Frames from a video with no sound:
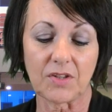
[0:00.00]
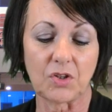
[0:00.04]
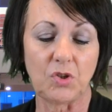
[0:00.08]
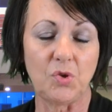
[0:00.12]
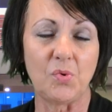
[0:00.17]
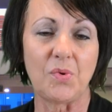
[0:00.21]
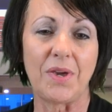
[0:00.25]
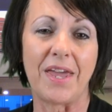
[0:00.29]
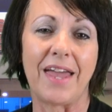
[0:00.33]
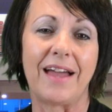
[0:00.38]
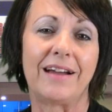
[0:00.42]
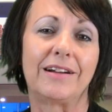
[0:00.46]

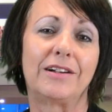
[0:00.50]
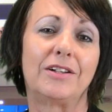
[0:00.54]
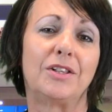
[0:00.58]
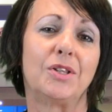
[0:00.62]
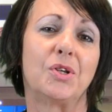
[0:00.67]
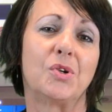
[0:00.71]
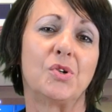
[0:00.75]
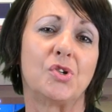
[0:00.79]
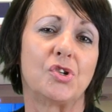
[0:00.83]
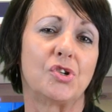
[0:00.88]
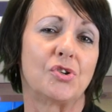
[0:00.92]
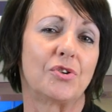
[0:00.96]
you can't
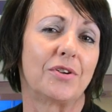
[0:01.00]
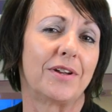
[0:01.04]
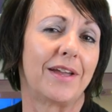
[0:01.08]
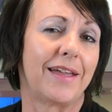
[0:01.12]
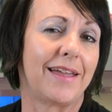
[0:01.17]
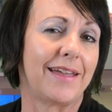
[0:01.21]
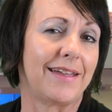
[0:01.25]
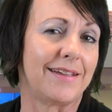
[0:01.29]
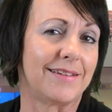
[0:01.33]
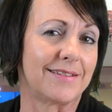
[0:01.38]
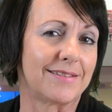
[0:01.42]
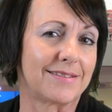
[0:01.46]
close your
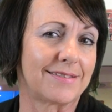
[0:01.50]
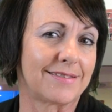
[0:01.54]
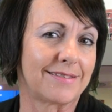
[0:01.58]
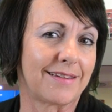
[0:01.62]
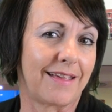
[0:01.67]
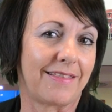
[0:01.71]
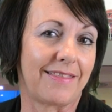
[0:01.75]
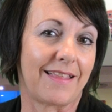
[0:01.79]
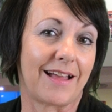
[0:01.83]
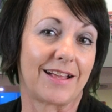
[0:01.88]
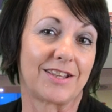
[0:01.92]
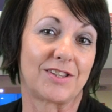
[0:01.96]
case,
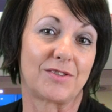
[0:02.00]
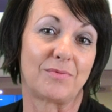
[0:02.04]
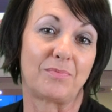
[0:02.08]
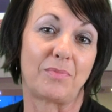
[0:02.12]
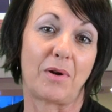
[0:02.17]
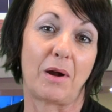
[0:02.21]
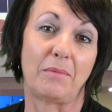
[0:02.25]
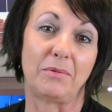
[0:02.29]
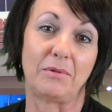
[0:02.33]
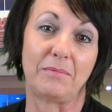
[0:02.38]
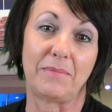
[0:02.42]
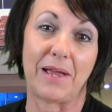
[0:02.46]
and that's
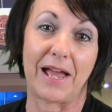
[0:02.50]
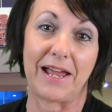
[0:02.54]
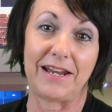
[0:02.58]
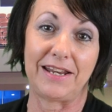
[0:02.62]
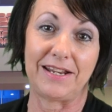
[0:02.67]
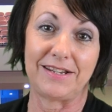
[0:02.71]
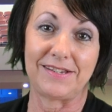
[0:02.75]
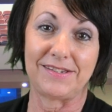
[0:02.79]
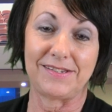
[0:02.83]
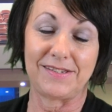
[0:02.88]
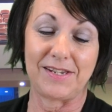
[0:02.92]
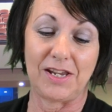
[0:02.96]

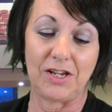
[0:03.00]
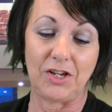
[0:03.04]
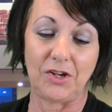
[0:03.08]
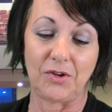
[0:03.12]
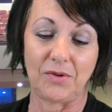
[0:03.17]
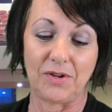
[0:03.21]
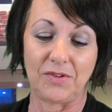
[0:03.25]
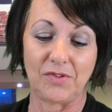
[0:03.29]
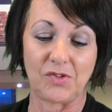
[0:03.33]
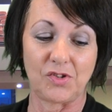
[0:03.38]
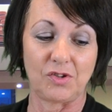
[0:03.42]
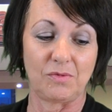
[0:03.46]
problematic to take
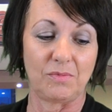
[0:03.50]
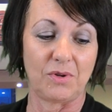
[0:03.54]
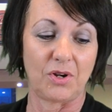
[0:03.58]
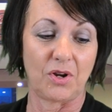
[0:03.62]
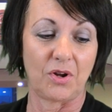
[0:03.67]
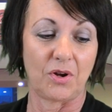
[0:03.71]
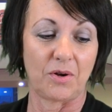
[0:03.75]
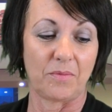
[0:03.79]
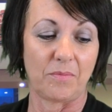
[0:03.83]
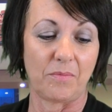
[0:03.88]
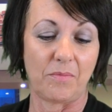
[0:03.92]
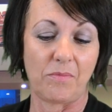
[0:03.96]
your instrument
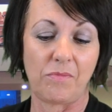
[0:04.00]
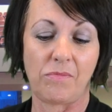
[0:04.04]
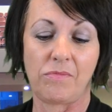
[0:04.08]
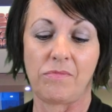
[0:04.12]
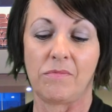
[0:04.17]
home.